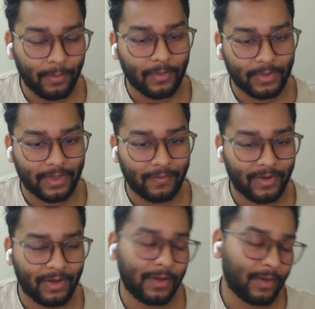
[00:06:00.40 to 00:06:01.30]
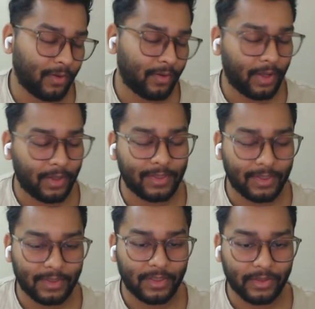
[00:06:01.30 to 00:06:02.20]
RAM 17 or
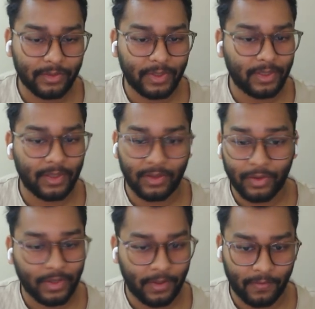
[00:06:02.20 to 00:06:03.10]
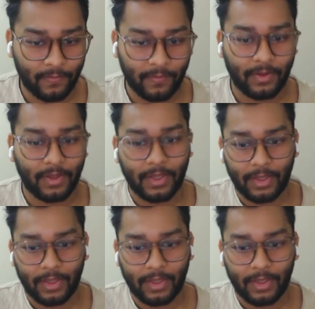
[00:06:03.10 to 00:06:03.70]
16 GB, not enough.